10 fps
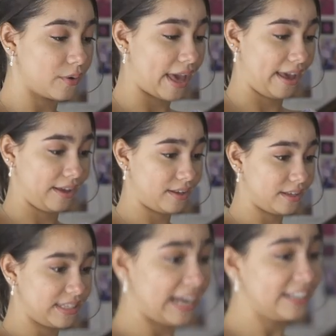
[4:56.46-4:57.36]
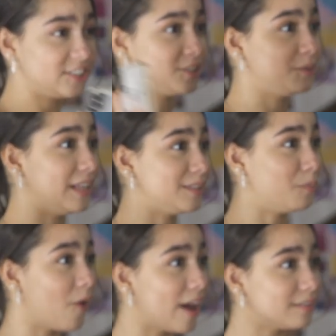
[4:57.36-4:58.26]
Okay. Can I just do this
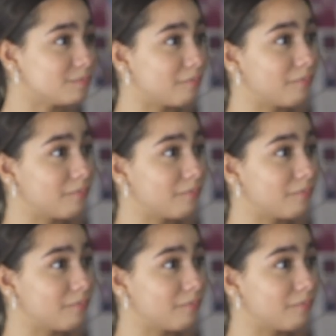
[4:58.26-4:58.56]
boy?